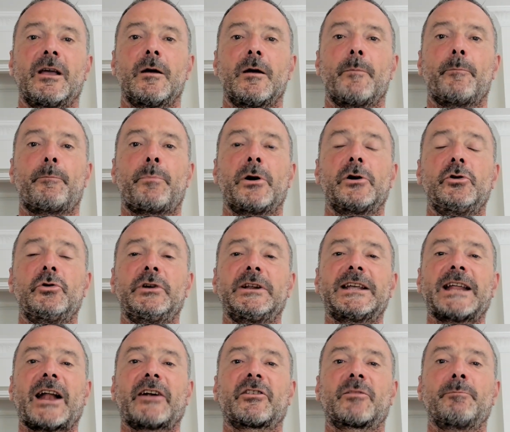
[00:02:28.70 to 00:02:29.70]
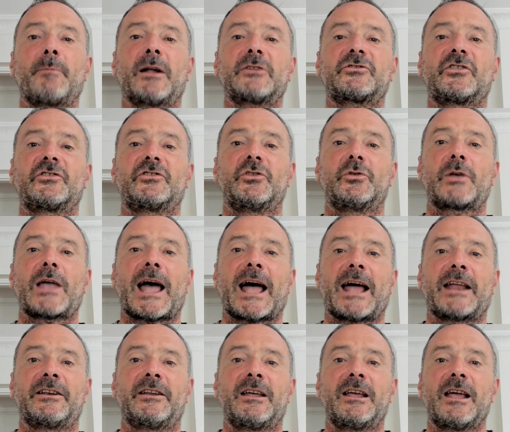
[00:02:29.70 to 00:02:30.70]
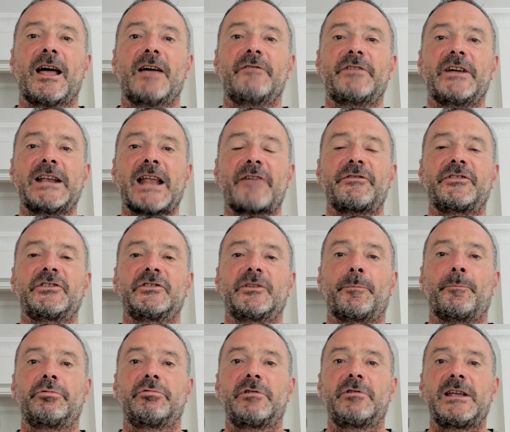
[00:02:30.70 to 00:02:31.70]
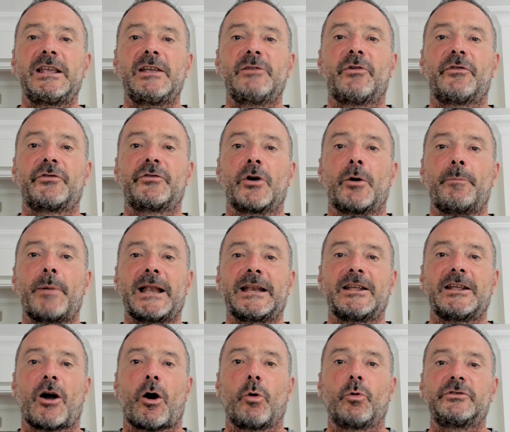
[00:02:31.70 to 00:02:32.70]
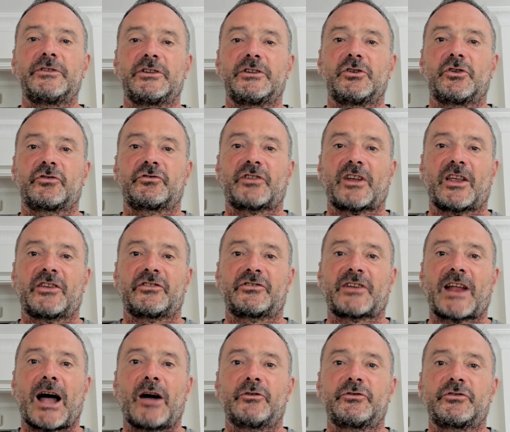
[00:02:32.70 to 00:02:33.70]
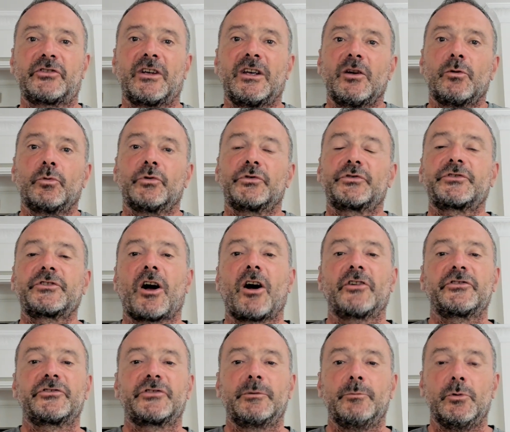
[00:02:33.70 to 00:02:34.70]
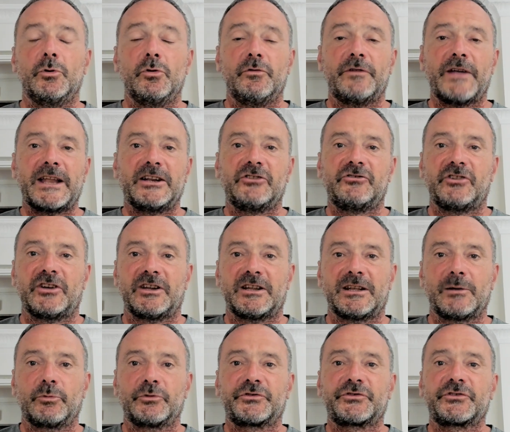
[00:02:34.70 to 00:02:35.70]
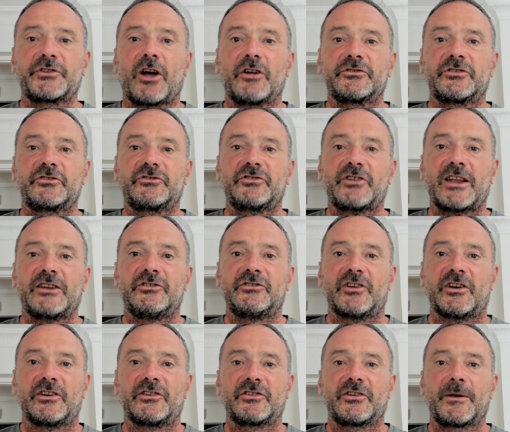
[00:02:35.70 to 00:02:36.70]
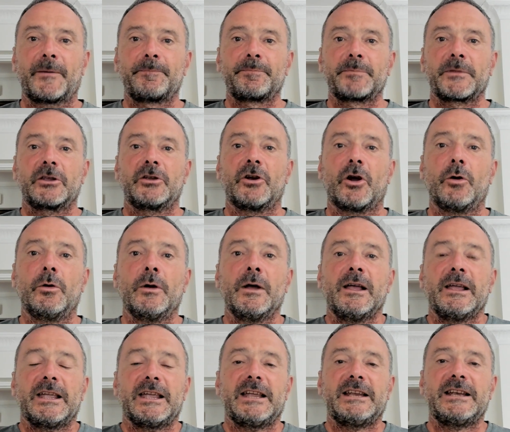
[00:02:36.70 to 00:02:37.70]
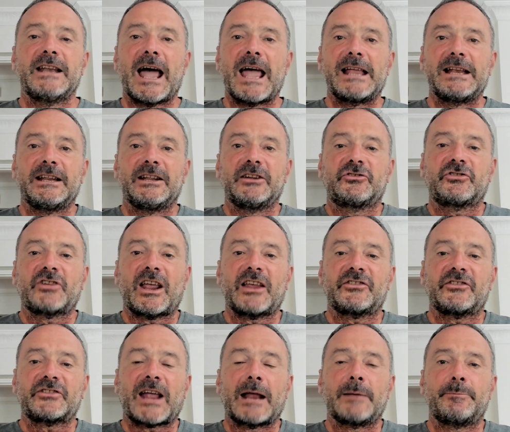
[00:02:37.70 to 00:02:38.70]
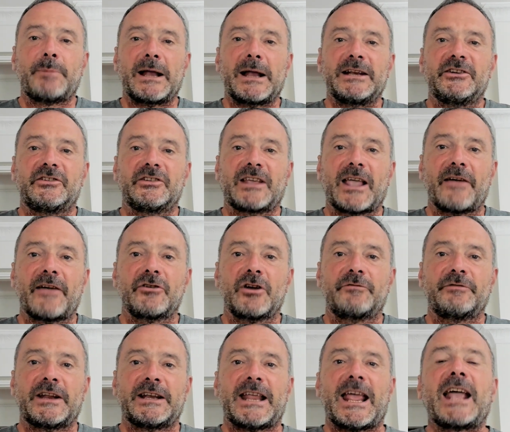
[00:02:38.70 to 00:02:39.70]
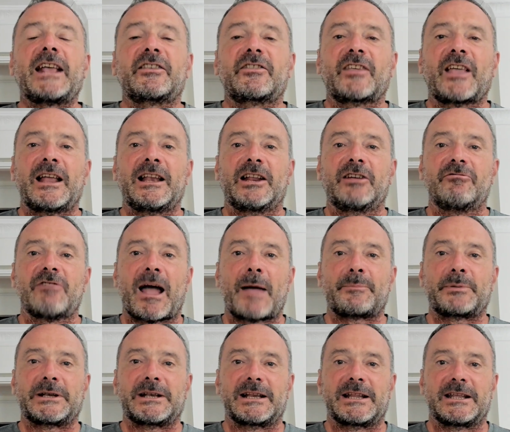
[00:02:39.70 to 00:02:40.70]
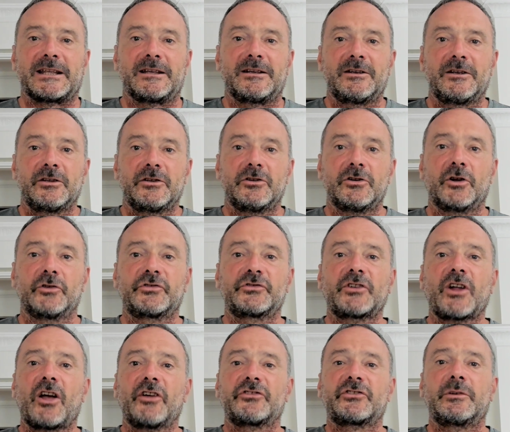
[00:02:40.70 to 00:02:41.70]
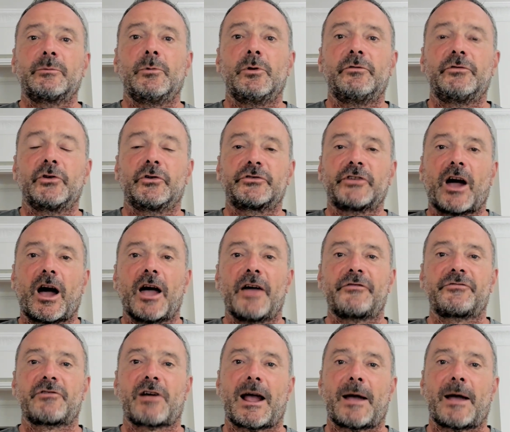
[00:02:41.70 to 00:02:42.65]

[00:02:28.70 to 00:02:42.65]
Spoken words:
ballooning it out as much as you can, and then having to breathe with your belly, holding your chest out, will start to move energy, will start to change it. Inhaling chest and belly together and then exhaling rapidly, starts to move your diaphragm,